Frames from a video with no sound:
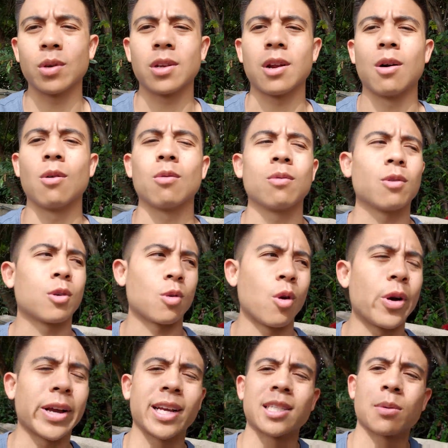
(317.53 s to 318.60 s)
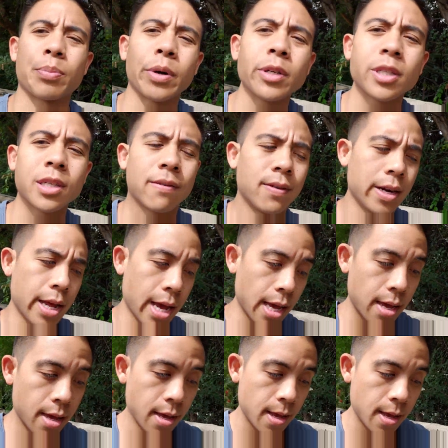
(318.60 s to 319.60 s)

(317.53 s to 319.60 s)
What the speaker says: you know, growing as a person every day,